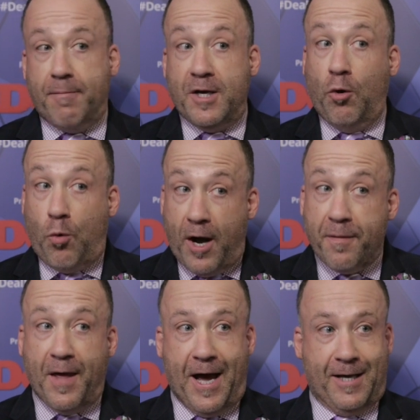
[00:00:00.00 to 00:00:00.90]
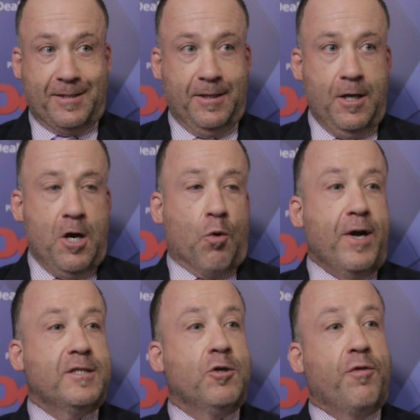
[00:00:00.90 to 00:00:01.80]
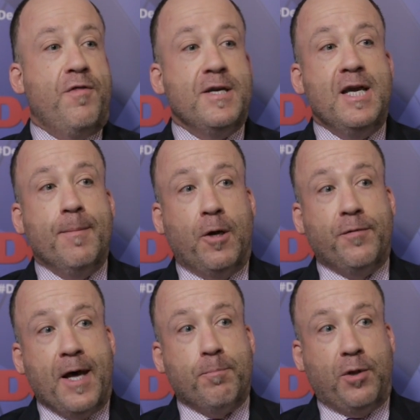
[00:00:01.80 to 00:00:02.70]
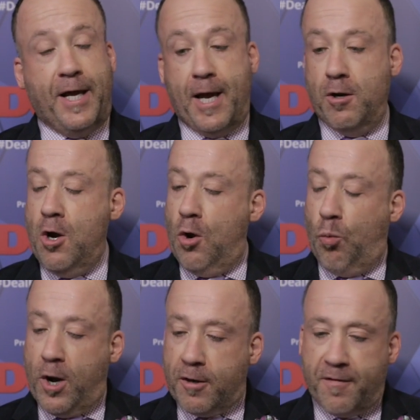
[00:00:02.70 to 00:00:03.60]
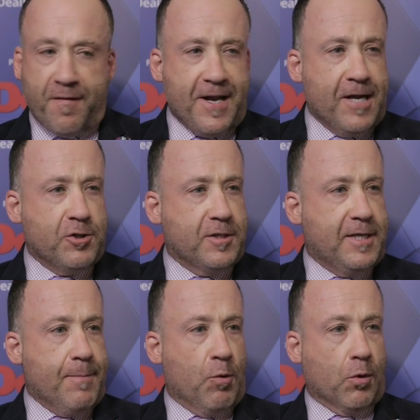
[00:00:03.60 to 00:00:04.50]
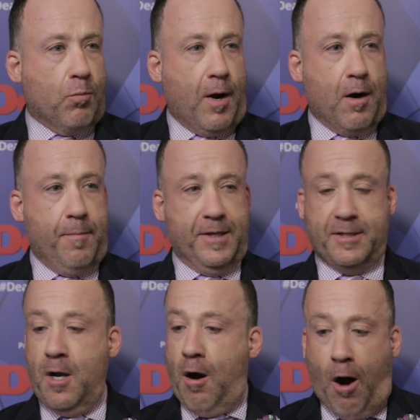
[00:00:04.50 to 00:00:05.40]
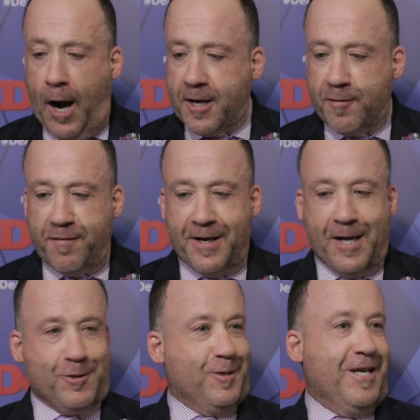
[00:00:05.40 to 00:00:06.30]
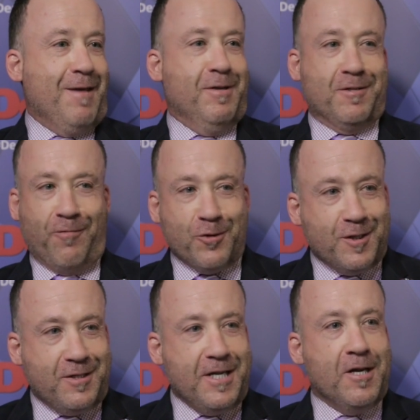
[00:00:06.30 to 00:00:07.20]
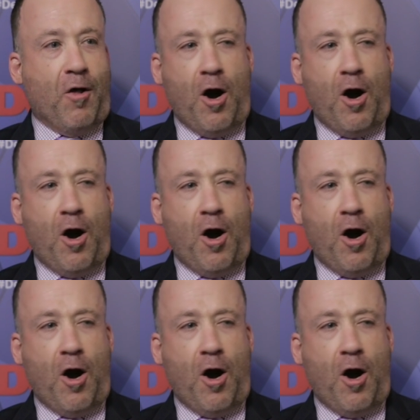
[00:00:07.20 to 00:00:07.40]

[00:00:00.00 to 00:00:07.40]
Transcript: They don't want that, right? So thinking about that plan, what are the financial statement requirements, audited financial statements versus deal?